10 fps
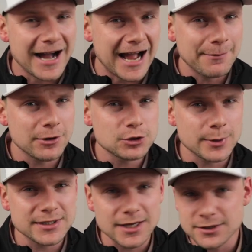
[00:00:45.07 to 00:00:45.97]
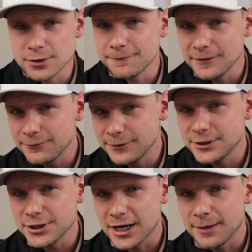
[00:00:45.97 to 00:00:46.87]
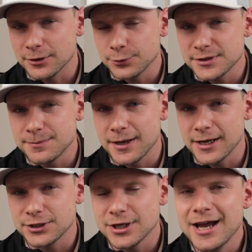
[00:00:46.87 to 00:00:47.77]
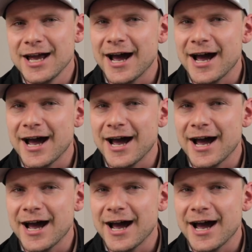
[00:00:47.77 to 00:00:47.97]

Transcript: I'm on Twitter, so feel free to check out my Twitter page.